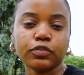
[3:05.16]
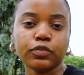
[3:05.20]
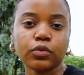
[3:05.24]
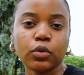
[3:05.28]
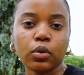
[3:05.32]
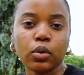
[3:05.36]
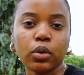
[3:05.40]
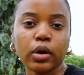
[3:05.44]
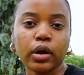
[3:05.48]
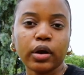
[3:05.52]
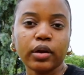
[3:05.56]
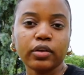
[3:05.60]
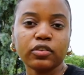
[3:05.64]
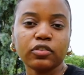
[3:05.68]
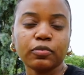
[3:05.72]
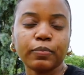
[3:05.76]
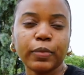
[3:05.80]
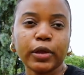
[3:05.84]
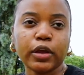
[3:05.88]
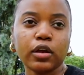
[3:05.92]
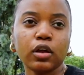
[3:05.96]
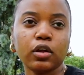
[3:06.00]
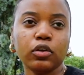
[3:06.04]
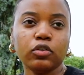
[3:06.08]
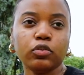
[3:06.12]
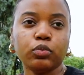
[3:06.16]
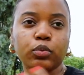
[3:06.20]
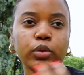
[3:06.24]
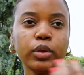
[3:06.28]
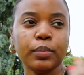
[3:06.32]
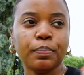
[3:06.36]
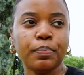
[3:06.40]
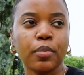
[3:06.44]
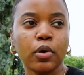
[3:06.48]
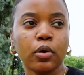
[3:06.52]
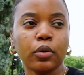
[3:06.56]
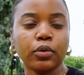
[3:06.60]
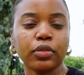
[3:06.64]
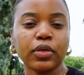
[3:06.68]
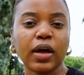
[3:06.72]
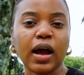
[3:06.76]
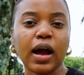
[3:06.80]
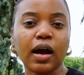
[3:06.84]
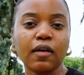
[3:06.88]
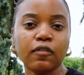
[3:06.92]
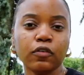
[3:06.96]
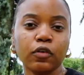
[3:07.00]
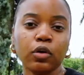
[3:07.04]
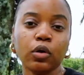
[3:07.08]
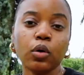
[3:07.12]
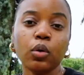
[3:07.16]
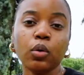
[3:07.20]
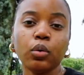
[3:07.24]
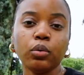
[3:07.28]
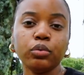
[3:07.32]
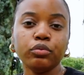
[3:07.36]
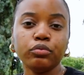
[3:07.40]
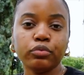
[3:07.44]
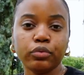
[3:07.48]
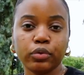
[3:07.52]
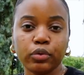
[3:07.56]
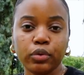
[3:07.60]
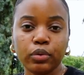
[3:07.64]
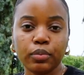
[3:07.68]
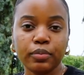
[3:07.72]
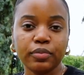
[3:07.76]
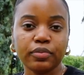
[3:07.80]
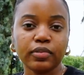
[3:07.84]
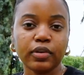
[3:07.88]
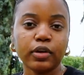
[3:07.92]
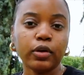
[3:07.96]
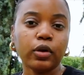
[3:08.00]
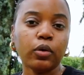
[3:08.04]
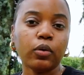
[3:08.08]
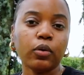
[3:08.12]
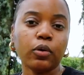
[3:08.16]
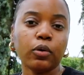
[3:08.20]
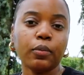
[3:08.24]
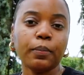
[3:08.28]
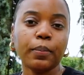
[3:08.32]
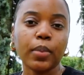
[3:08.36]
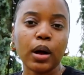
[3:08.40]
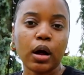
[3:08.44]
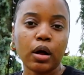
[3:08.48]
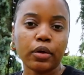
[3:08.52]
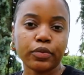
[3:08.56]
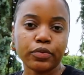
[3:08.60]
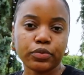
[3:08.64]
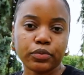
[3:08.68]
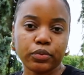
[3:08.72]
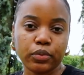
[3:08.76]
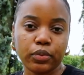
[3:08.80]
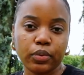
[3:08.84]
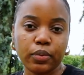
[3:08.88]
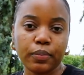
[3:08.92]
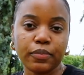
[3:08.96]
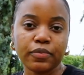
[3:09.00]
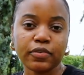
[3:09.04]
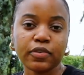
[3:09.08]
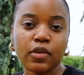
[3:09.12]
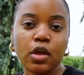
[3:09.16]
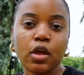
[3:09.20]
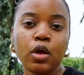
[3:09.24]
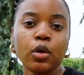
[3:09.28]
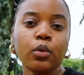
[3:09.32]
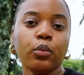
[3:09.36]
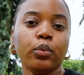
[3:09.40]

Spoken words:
of course, because we both have our own rooms and our own bathrooms,